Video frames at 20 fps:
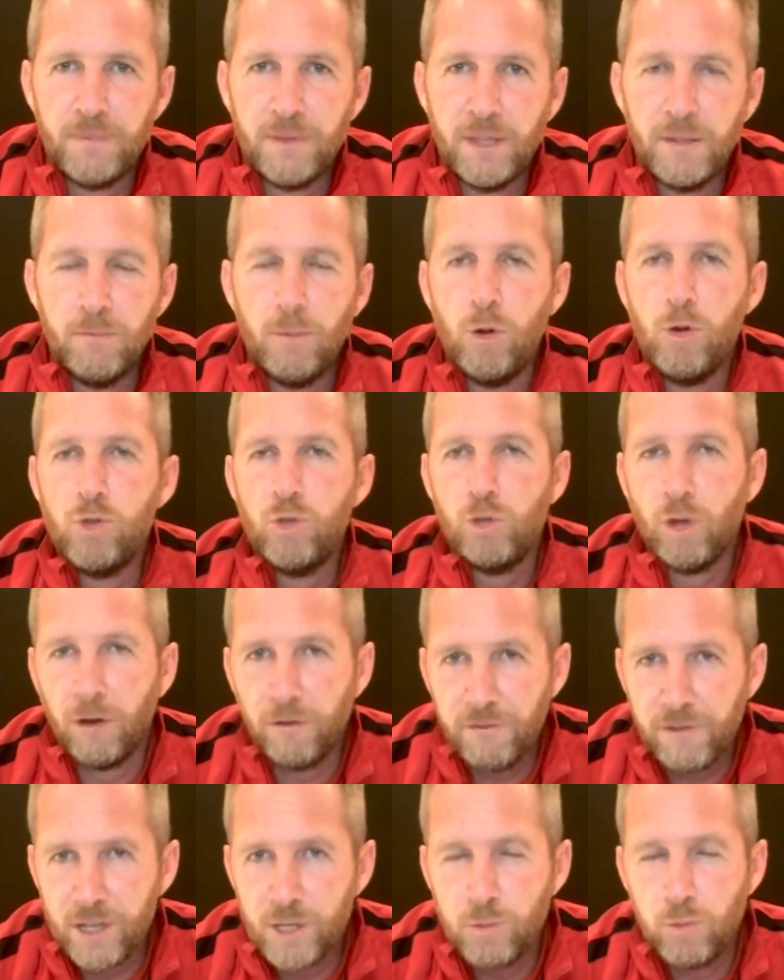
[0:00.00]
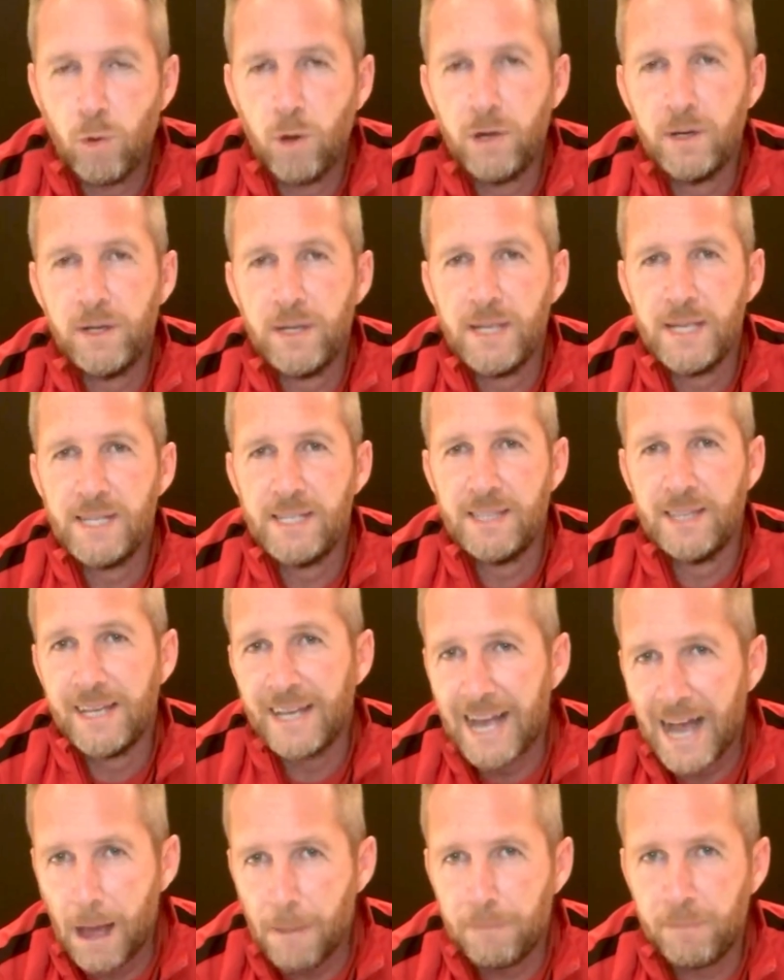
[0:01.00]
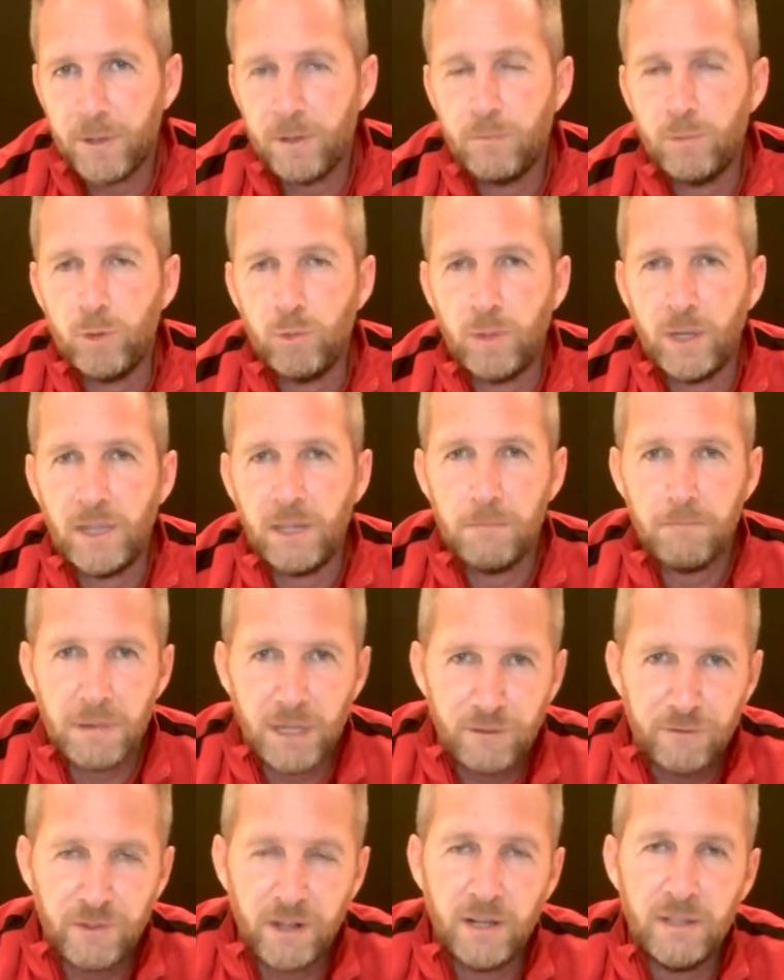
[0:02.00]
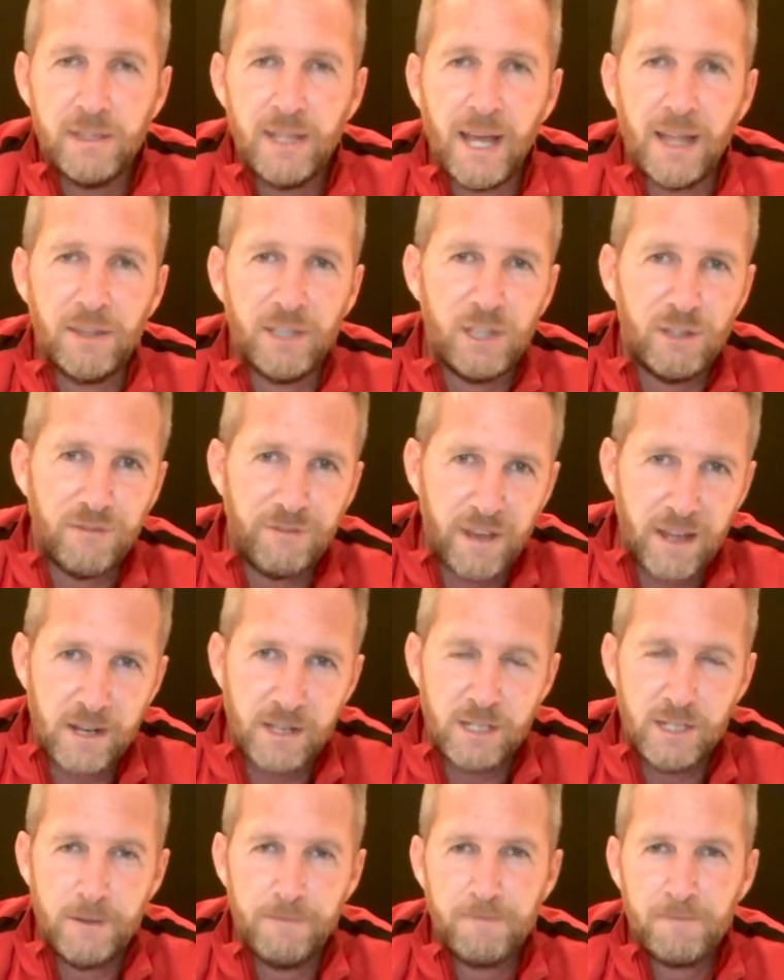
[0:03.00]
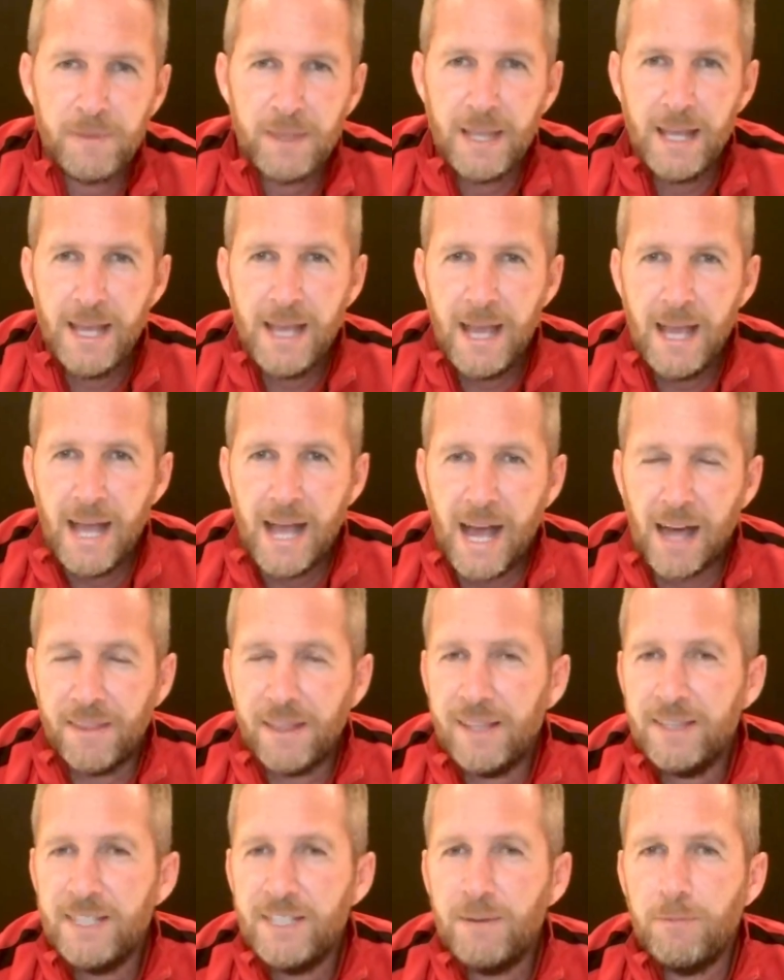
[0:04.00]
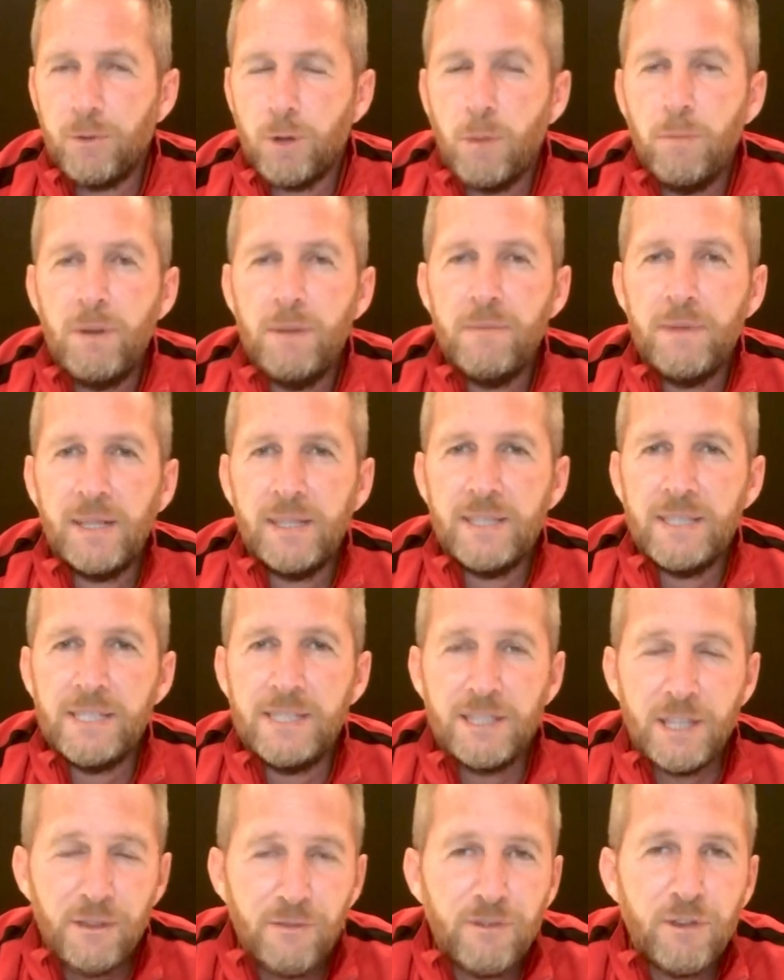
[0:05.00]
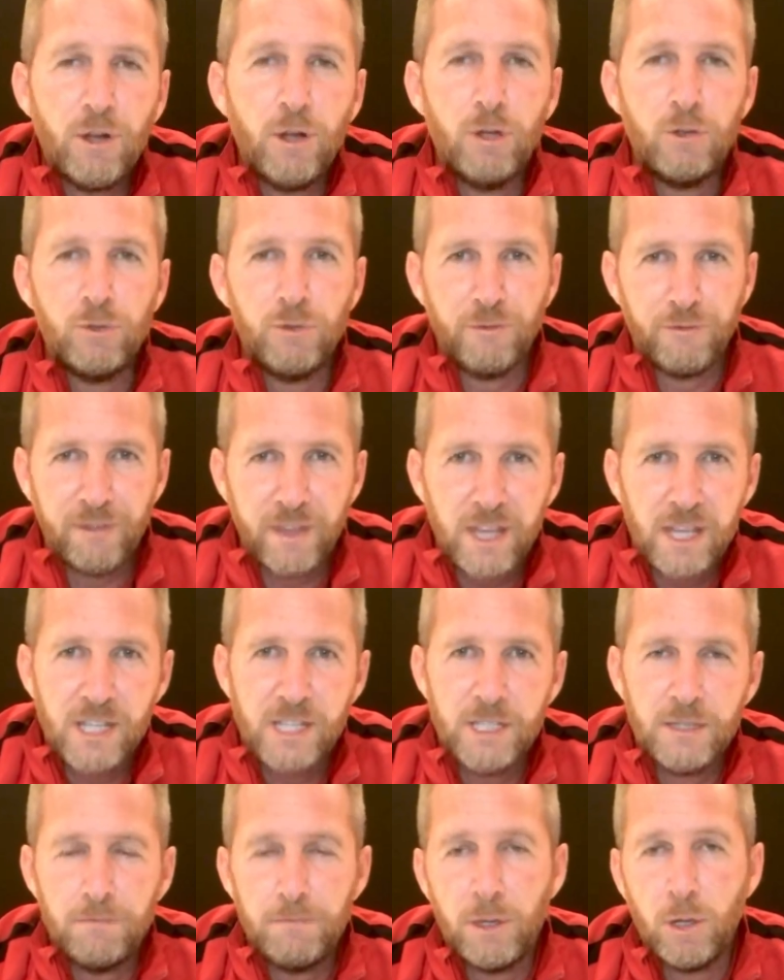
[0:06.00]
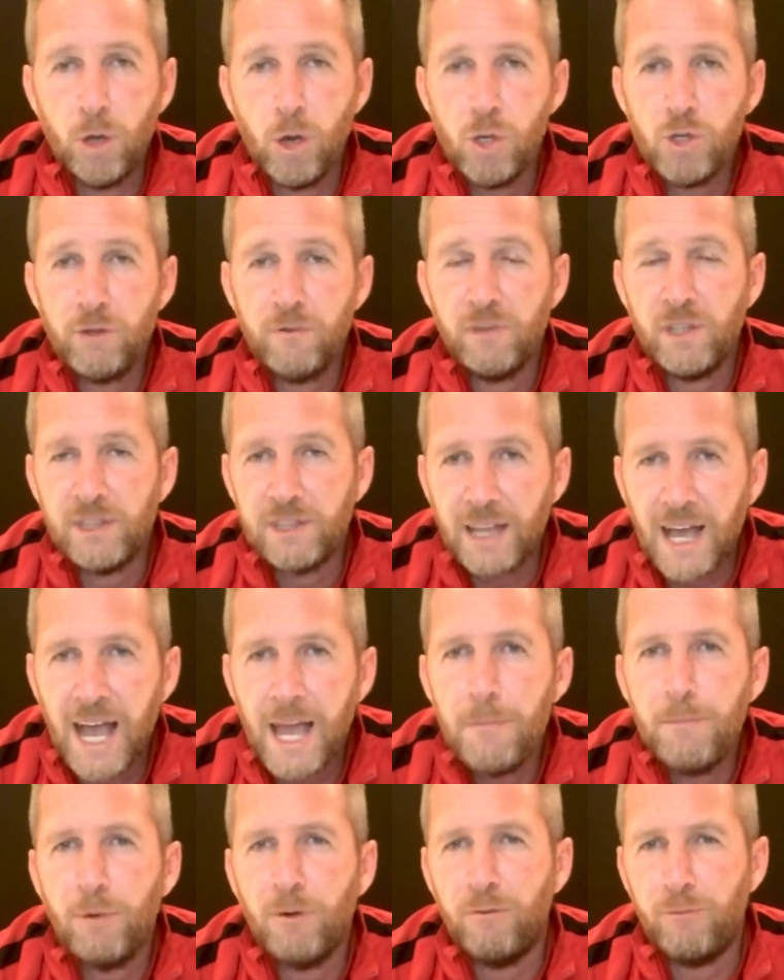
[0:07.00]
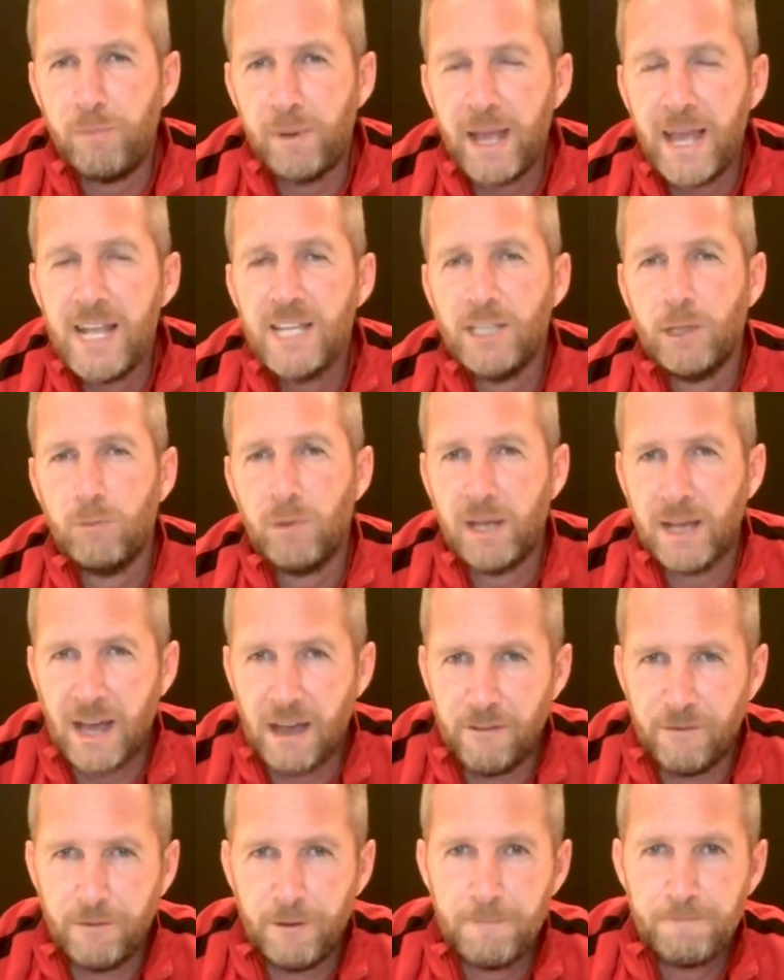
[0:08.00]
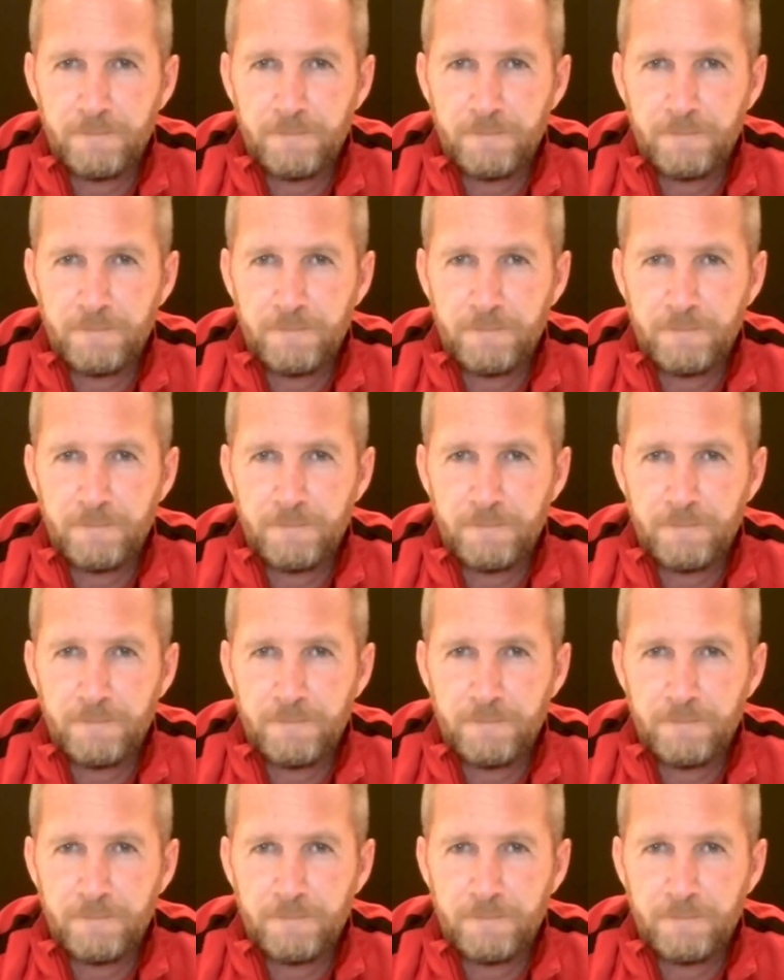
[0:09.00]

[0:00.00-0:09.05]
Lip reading: The most obvious one is the gap between the midfield and the defense. And that is a problem that is difficult to fix because of the type of players that we have.